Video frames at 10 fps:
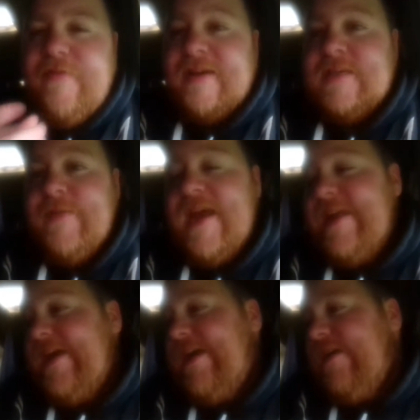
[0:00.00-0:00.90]

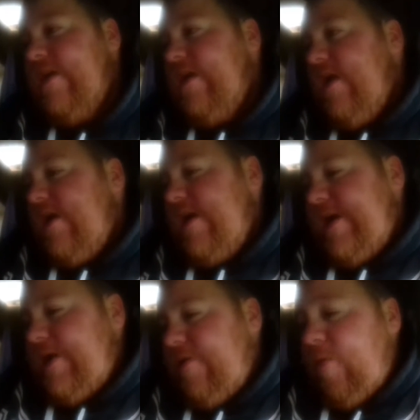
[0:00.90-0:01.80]
WrestleMania.
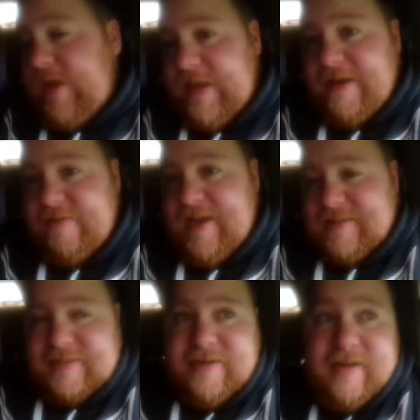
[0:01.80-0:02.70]
Uh, I was out
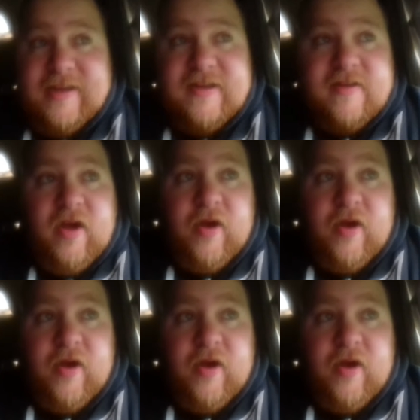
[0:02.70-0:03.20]
last night,